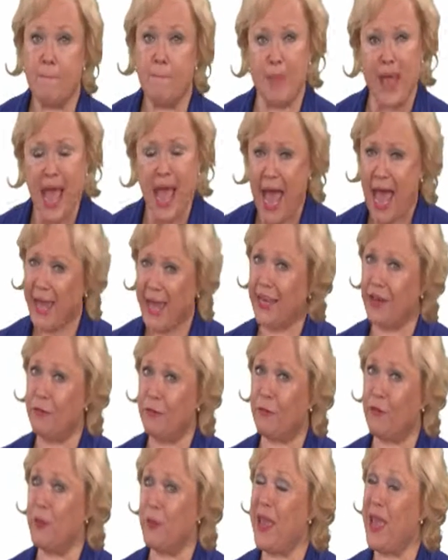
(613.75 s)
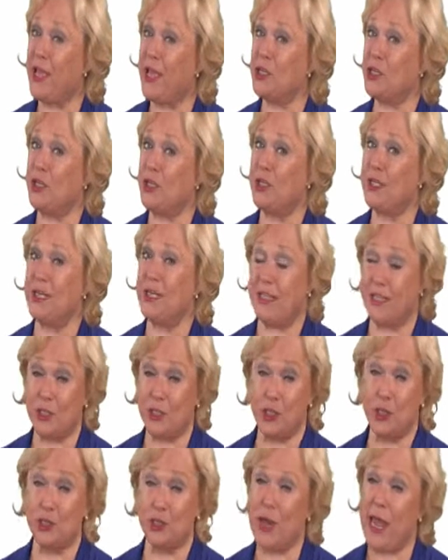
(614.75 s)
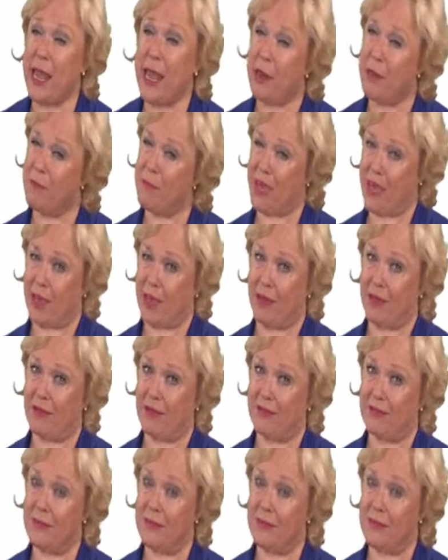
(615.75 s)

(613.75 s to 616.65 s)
Bad information is your enemy.